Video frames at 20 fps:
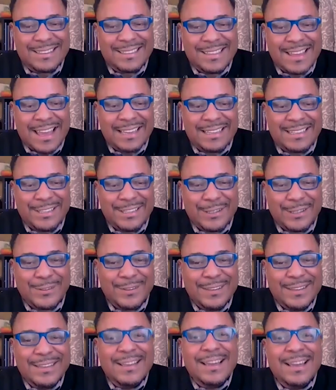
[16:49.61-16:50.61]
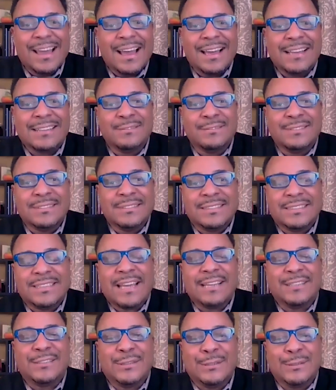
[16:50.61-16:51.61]
Thank you. And
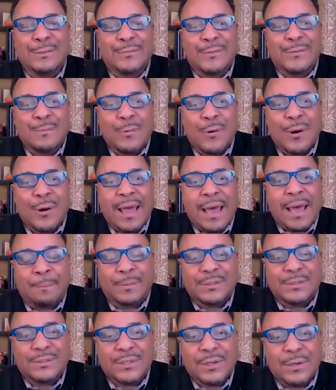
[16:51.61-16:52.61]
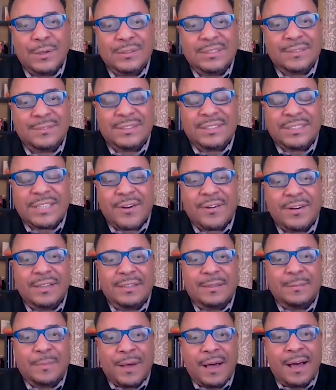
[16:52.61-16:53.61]
stay tuned for more episodes of Stirring
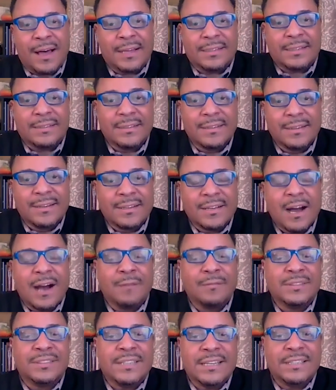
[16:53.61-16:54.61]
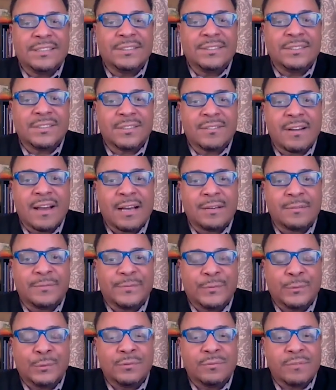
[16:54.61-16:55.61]
the Pot, conversations around
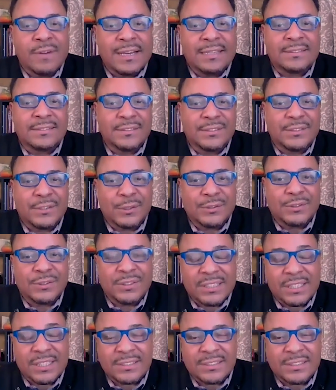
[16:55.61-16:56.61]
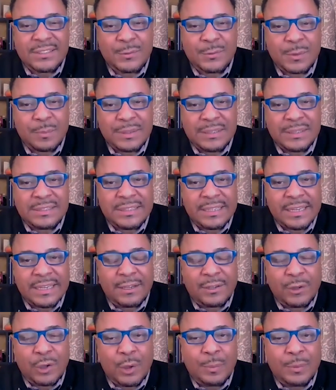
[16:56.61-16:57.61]
food, race, and social justice with BCA
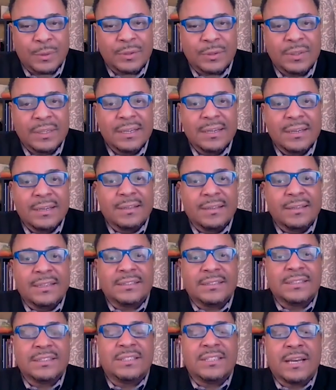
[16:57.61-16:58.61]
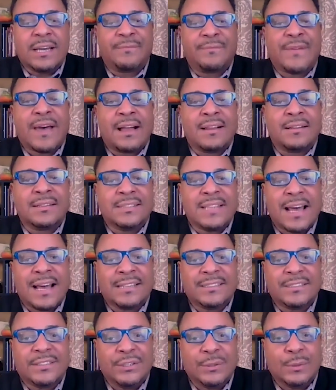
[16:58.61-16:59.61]
Global. This is Chef Alex
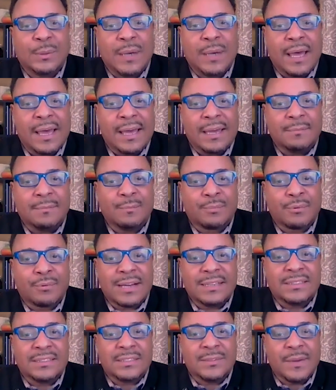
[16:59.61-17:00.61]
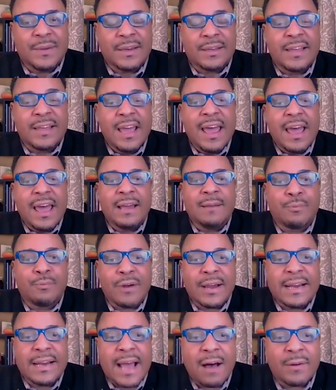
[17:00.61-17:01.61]
Askew and Bren Smith. And
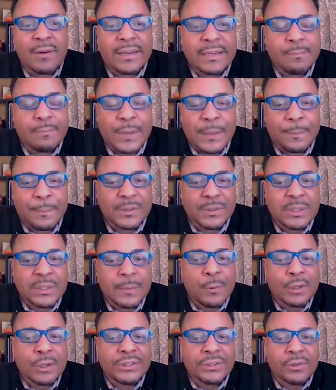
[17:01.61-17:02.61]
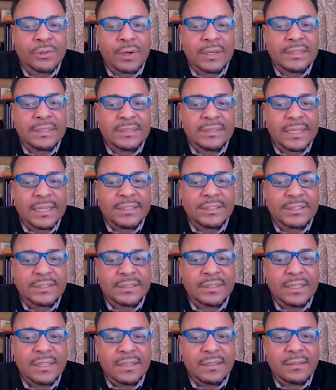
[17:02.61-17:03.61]
Bren, how can people support your
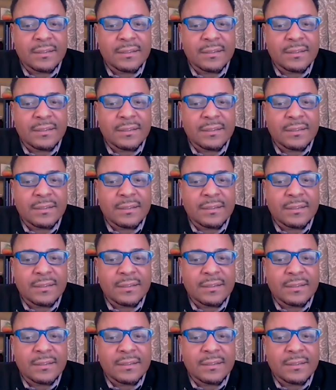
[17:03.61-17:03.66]
organization?